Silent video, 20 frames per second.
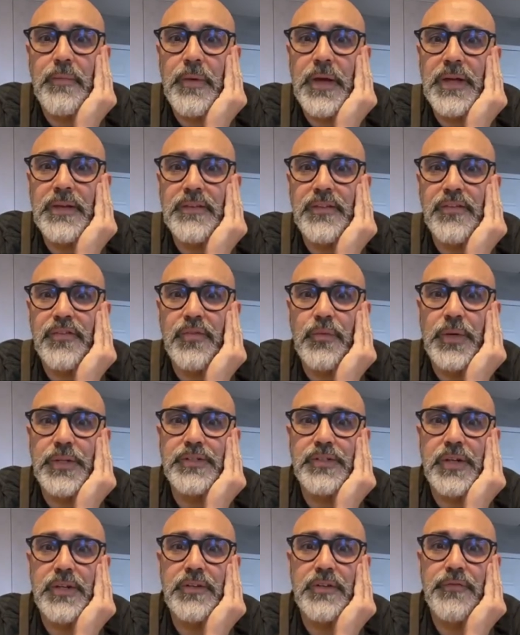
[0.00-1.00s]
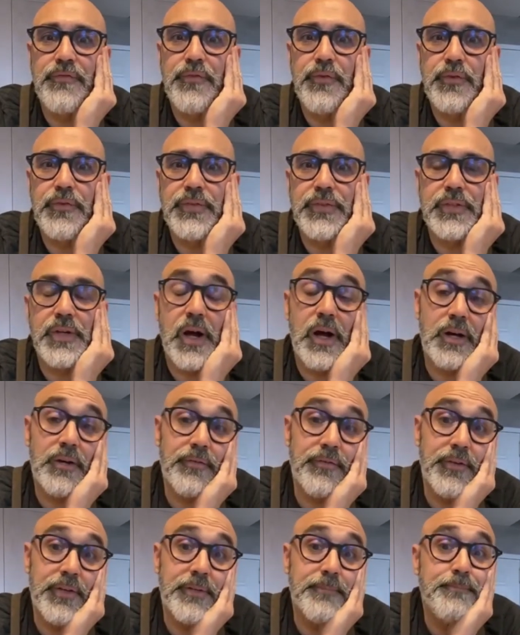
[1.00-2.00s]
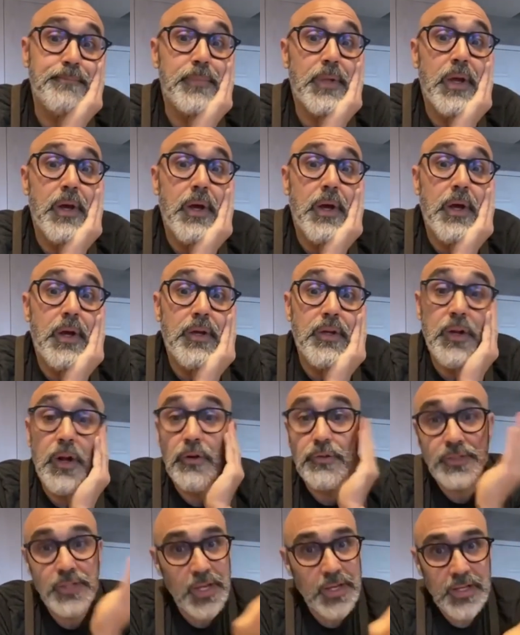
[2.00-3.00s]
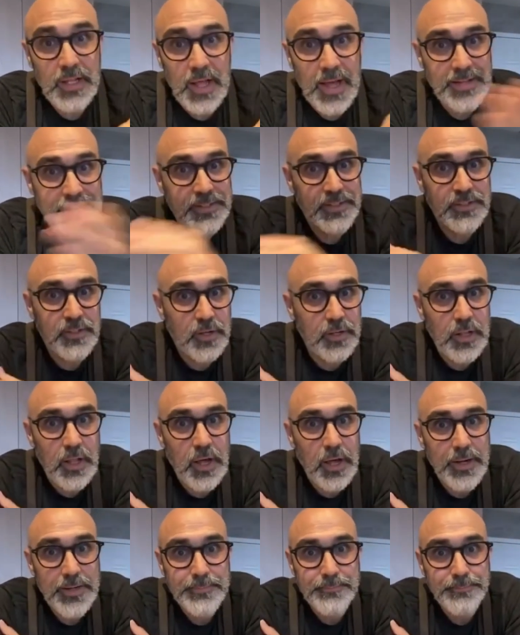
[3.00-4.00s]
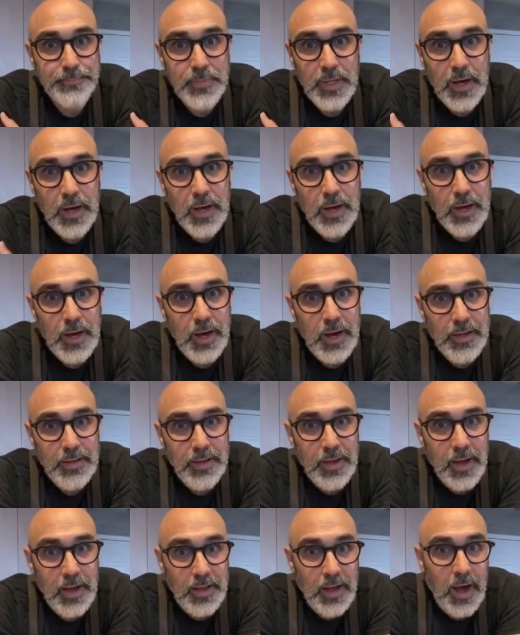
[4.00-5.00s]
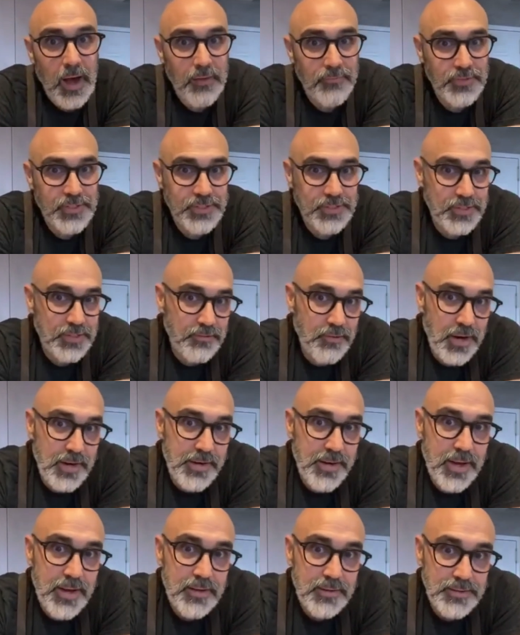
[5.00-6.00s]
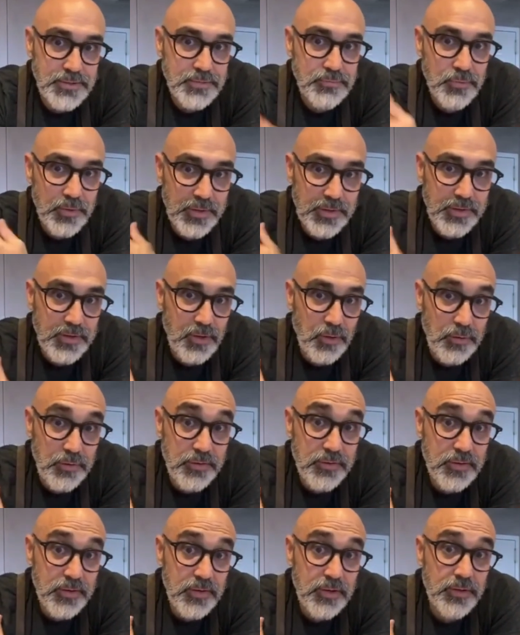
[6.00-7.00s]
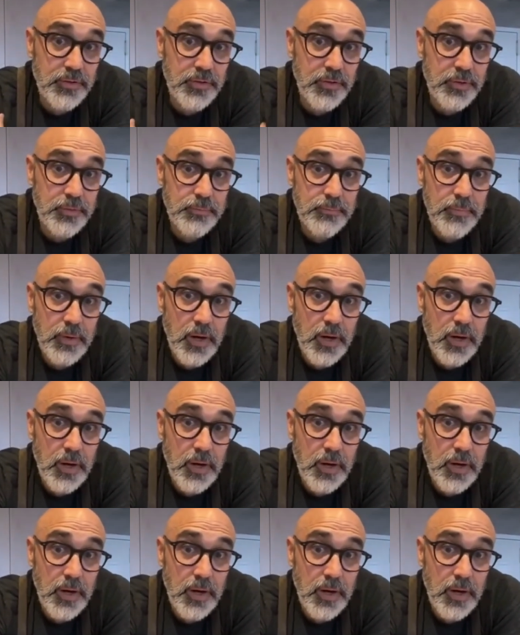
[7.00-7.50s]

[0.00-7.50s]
to make the switch into food photography? You know, take classes online. I obviously right now is really the only thing you can do.